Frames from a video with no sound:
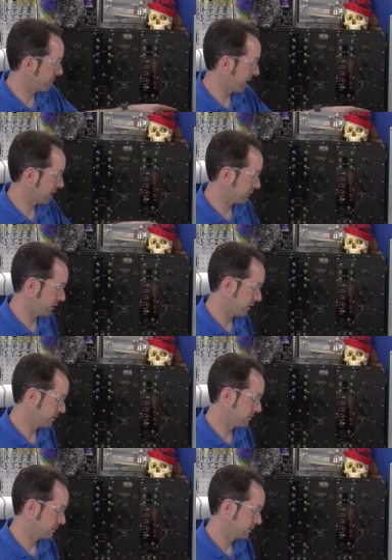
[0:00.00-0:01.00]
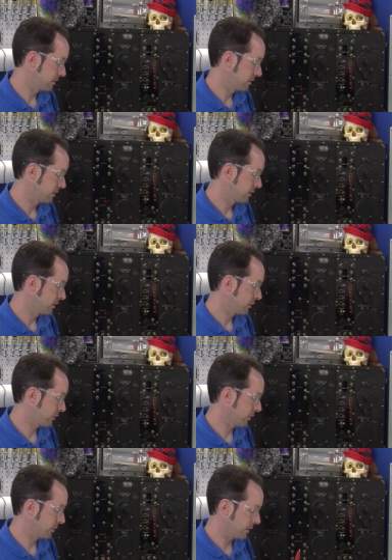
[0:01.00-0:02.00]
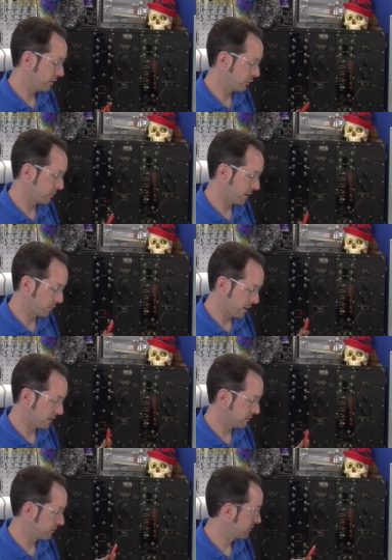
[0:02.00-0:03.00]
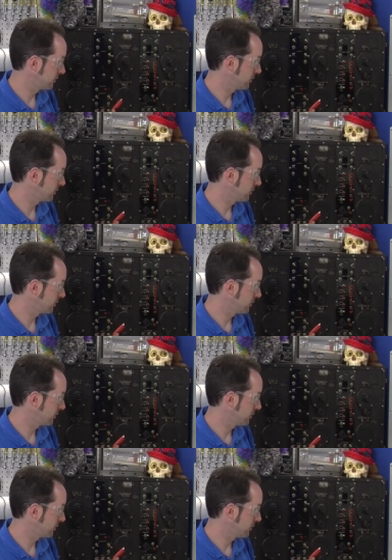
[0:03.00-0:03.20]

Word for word: the black side. So here's my red